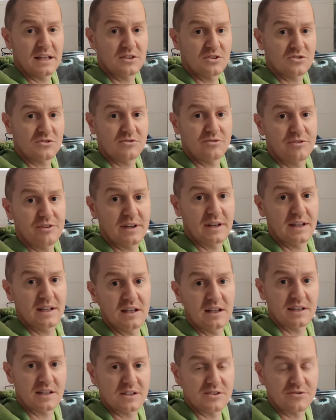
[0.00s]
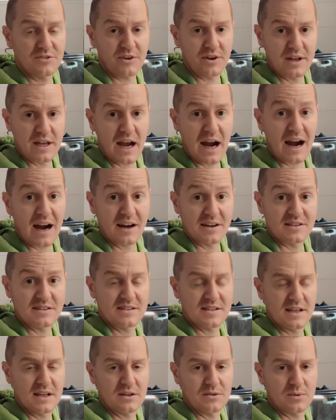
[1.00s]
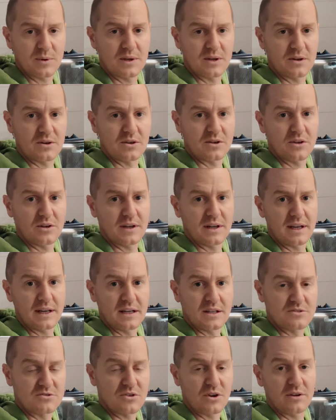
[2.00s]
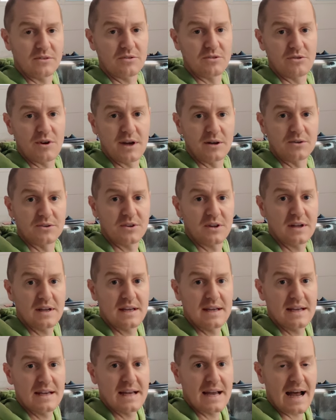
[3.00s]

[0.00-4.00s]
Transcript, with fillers: It doesn't feel like it's a very hard seat when you're driving around.